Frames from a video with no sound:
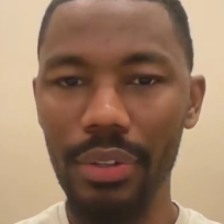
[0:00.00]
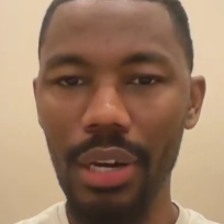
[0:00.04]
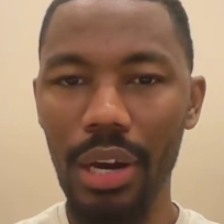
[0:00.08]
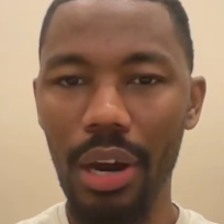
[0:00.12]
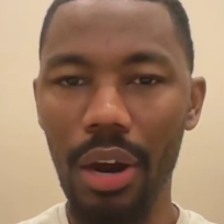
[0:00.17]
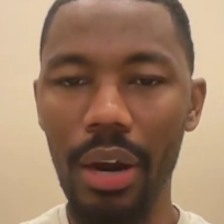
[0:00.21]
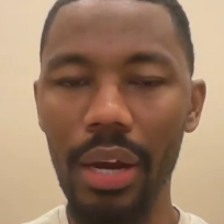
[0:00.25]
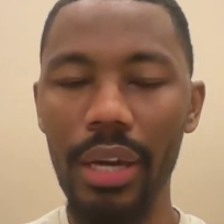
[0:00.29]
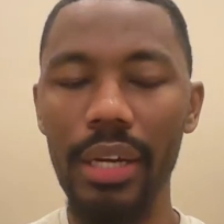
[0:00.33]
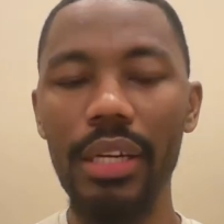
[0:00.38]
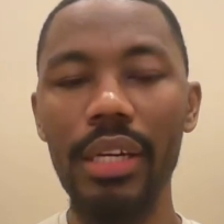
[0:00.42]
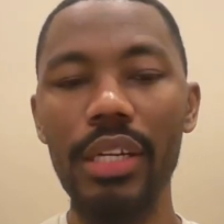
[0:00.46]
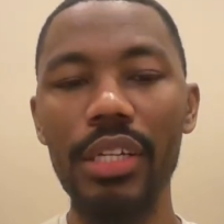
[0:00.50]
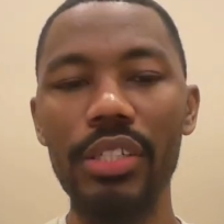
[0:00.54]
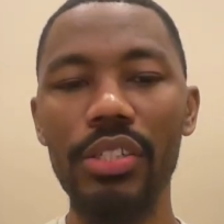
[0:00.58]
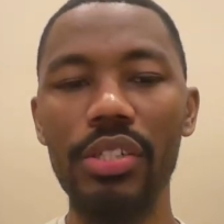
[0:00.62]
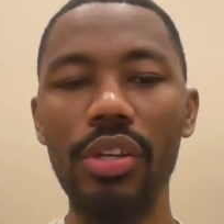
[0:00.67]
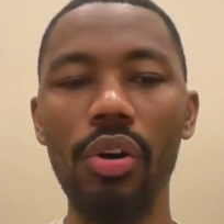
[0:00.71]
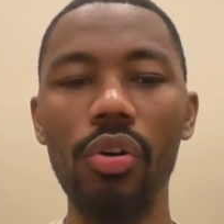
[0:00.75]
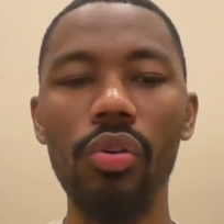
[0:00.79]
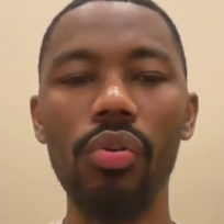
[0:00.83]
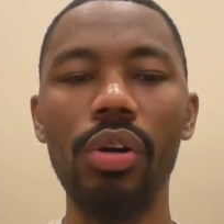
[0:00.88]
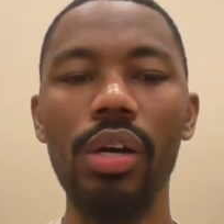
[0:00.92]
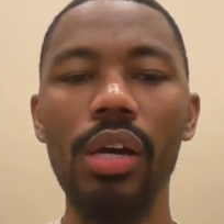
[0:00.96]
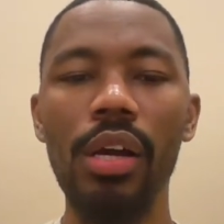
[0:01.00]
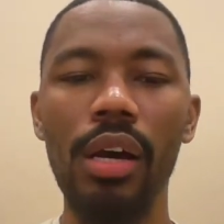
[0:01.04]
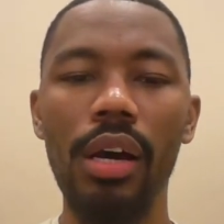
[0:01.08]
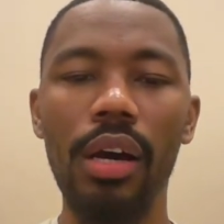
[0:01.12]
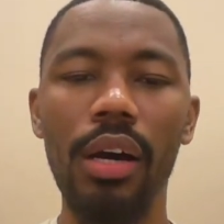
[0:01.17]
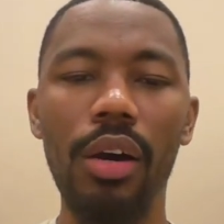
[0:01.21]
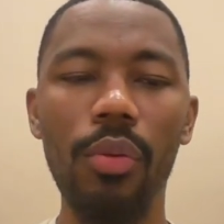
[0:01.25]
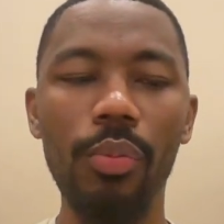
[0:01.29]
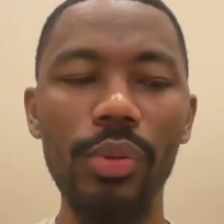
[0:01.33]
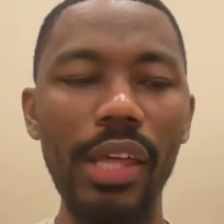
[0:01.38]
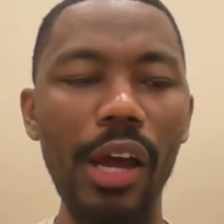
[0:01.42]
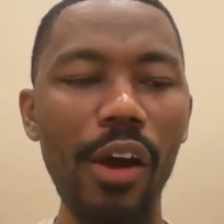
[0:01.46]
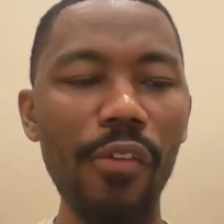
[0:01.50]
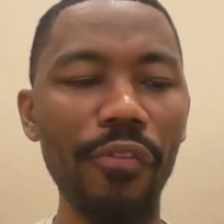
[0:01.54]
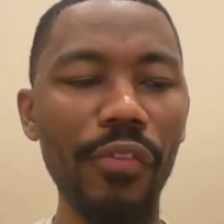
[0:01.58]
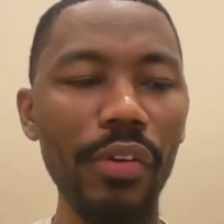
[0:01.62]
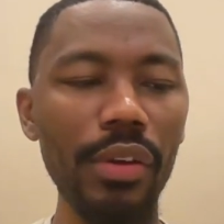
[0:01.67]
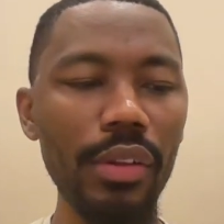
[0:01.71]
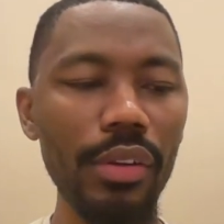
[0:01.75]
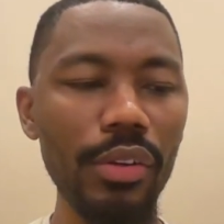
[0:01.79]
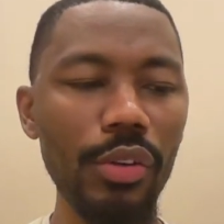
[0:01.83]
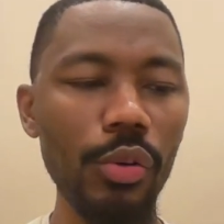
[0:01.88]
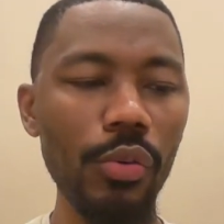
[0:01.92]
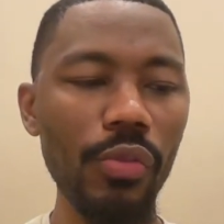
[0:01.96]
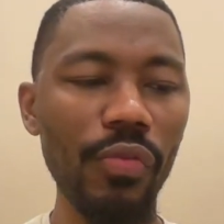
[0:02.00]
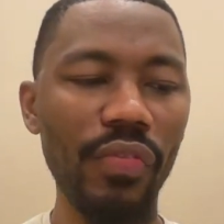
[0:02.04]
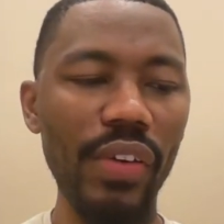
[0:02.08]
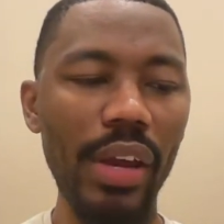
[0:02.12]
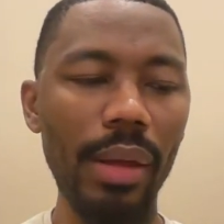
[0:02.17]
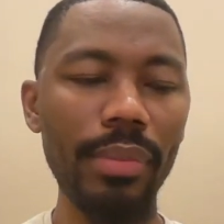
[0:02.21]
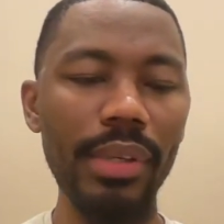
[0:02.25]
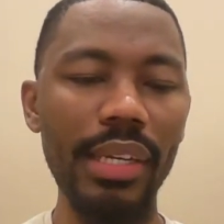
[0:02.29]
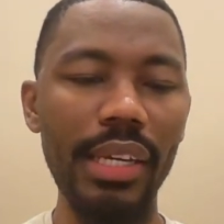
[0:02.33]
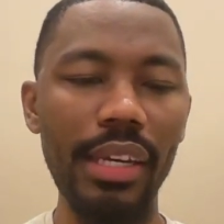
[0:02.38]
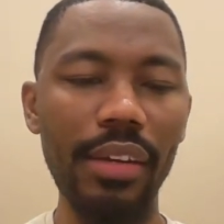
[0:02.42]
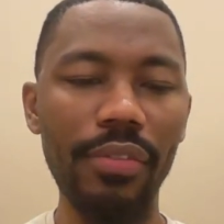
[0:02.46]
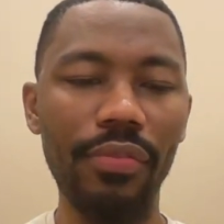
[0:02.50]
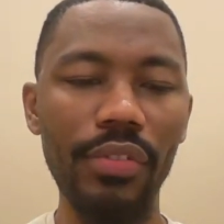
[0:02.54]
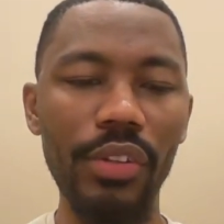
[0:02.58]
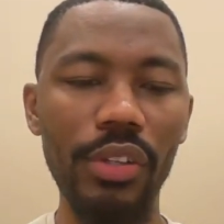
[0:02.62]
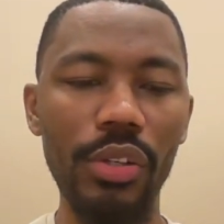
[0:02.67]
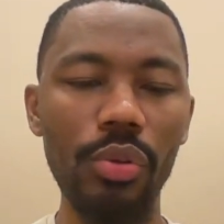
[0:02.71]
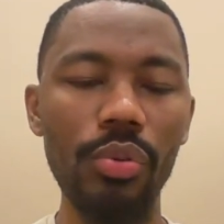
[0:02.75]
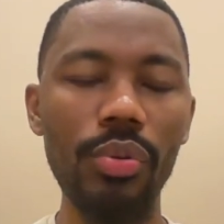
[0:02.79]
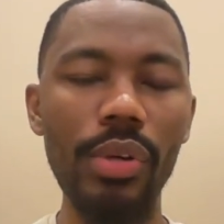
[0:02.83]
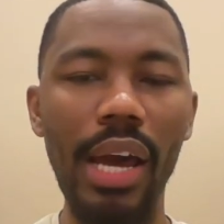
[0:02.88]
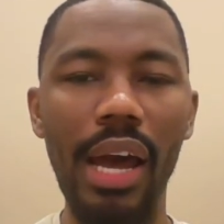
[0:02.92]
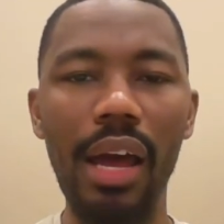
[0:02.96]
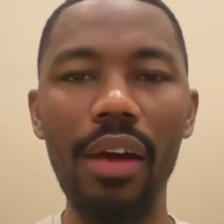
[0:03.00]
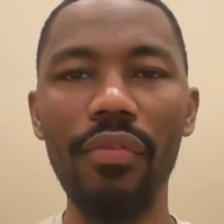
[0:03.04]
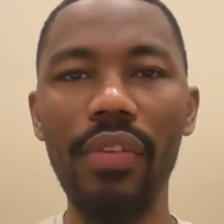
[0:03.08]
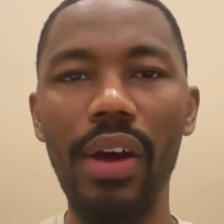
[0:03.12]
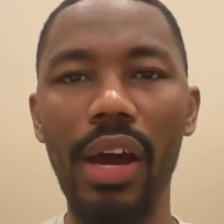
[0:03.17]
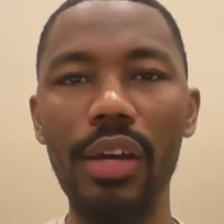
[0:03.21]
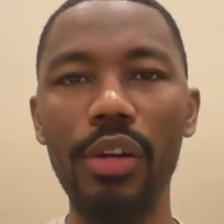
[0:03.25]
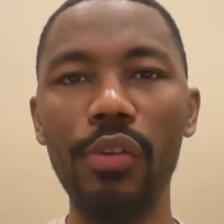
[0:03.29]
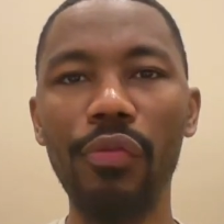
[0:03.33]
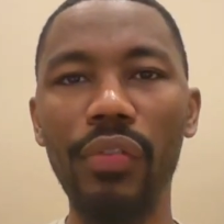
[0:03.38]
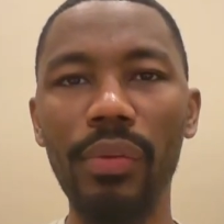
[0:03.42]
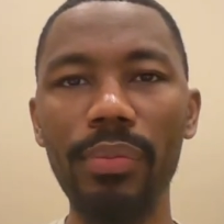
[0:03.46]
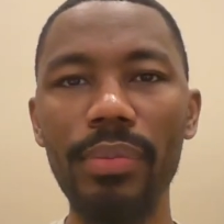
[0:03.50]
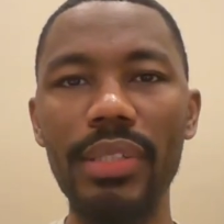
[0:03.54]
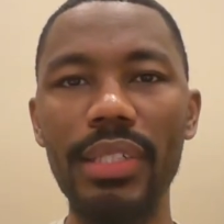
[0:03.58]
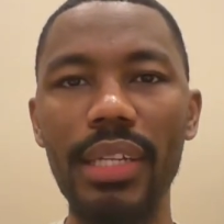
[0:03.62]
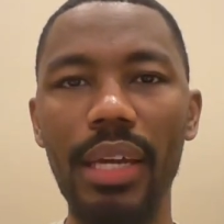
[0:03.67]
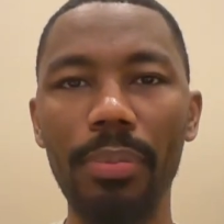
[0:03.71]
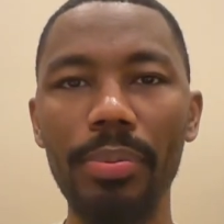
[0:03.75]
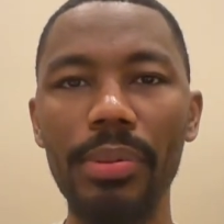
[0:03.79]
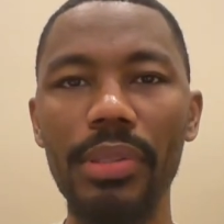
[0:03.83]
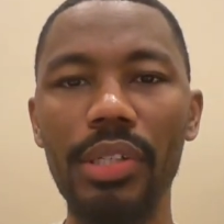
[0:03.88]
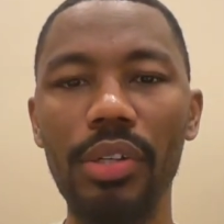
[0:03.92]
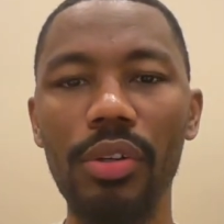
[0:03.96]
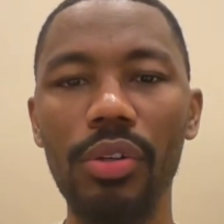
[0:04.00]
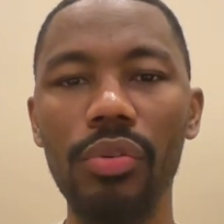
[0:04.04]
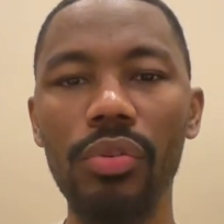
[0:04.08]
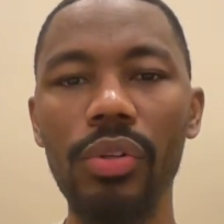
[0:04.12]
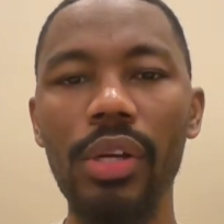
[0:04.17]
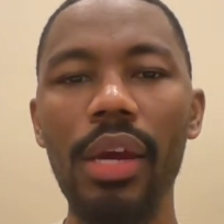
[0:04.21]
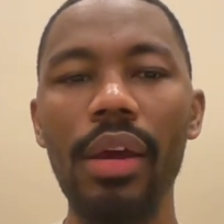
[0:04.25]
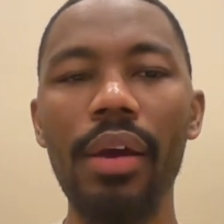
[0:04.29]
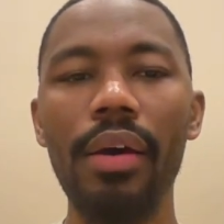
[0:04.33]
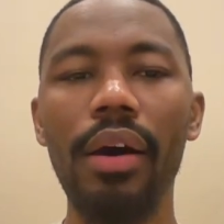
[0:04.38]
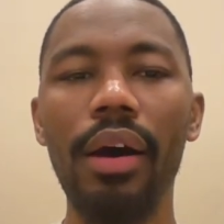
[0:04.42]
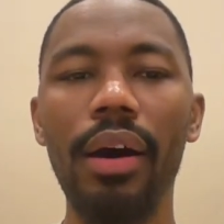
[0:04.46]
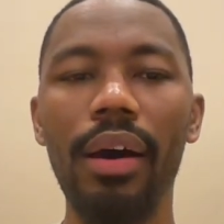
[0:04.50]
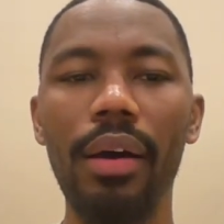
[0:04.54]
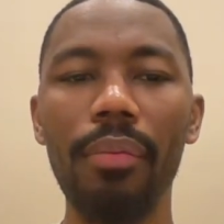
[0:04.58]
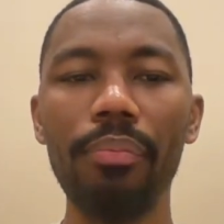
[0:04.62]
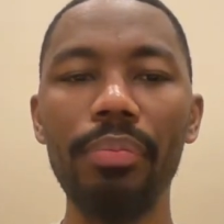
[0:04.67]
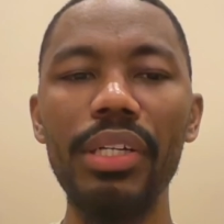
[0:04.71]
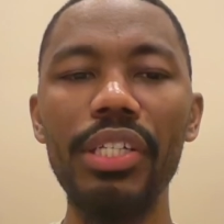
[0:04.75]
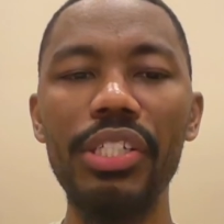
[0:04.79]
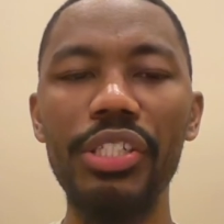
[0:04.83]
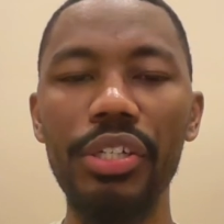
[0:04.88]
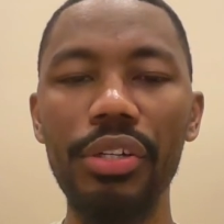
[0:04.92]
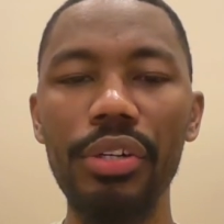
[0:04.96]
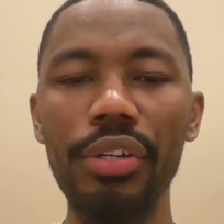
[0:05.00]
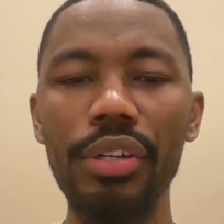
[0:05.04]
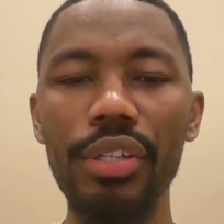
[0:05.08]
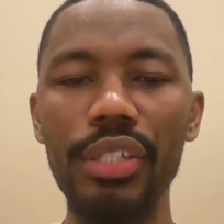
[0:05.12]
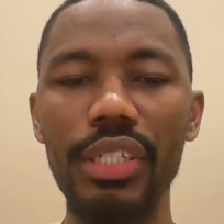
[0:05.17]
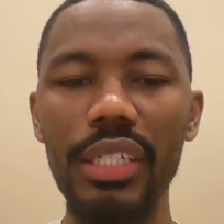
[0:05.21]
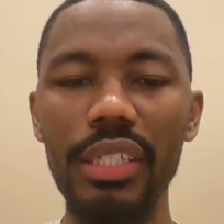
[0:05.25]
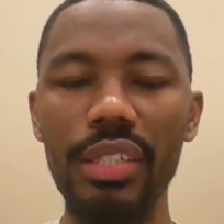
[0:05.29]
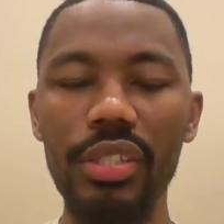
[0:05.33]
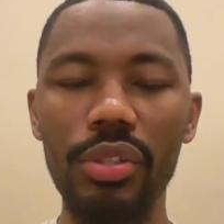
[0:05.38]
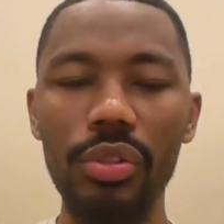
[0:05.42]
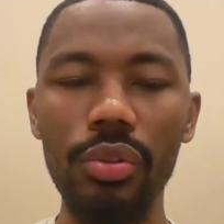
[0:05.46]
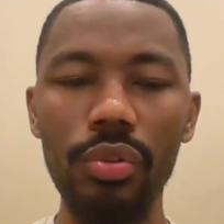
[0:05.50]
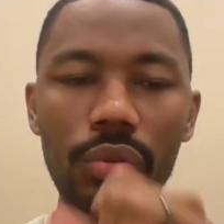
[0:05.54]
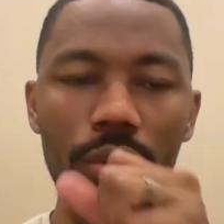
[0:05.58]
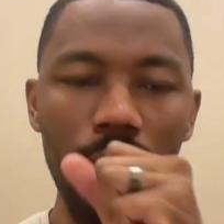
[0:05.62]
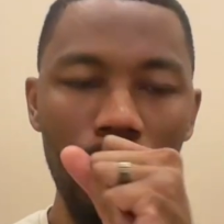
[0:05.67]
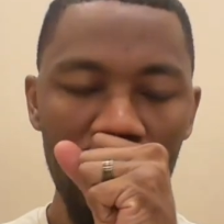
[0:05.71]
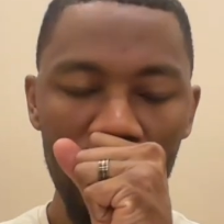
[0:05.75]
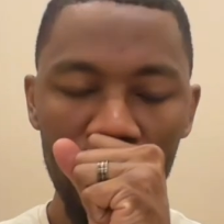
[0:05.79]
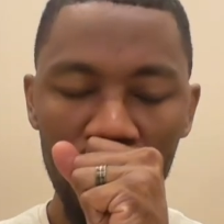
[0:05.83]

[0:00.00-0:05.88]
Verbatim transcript: All right, so without further ado, family, if you got value from this episode, be sure to